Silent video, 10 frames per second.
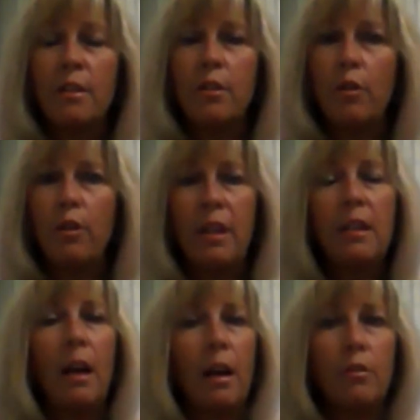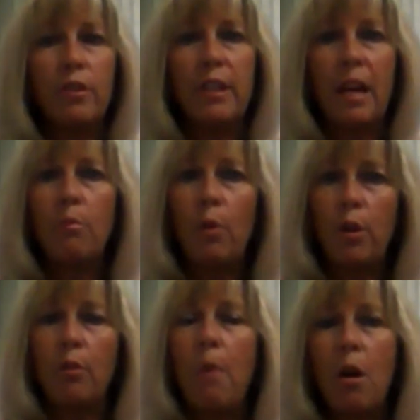So you need to understand what
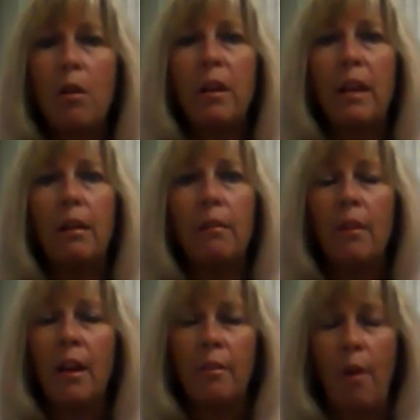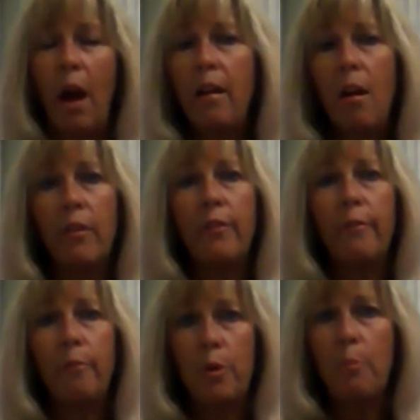your marketing, I call
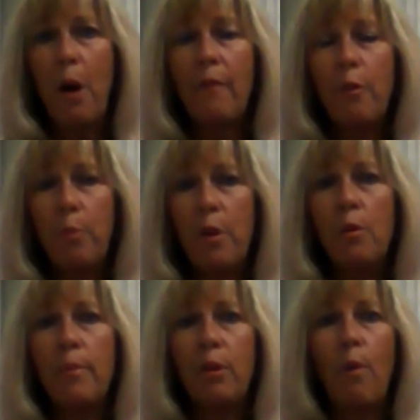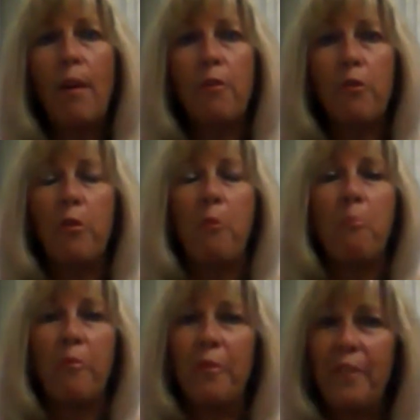the profit pyramid rather
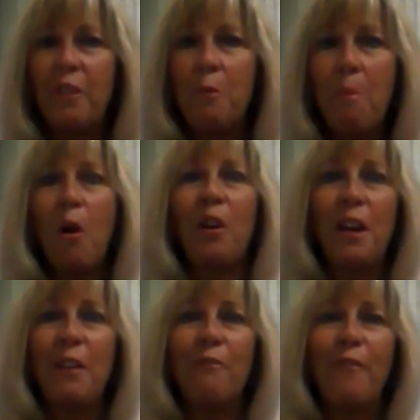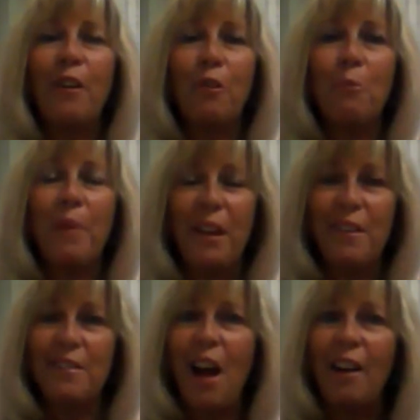than the marketing funnel,
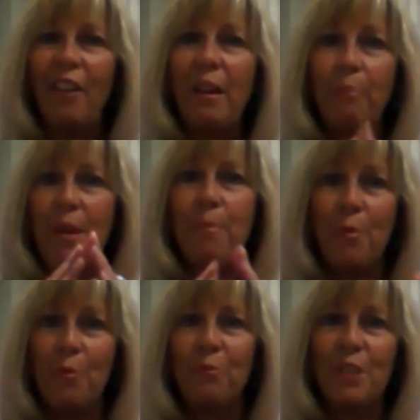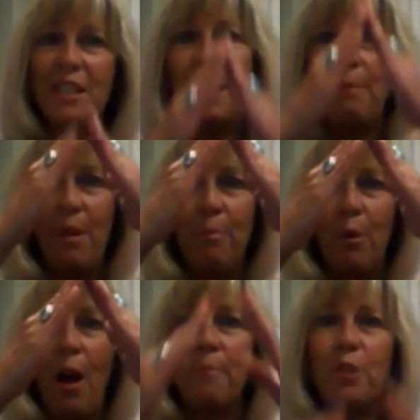because I like people to take
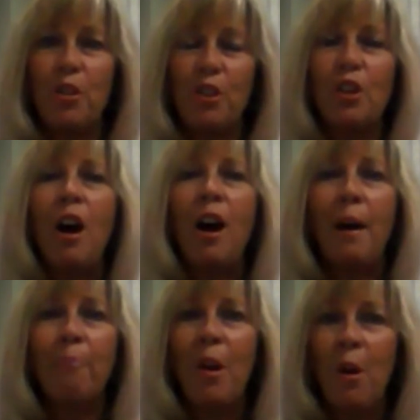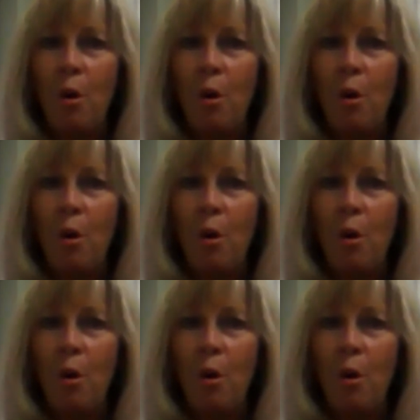people up to the top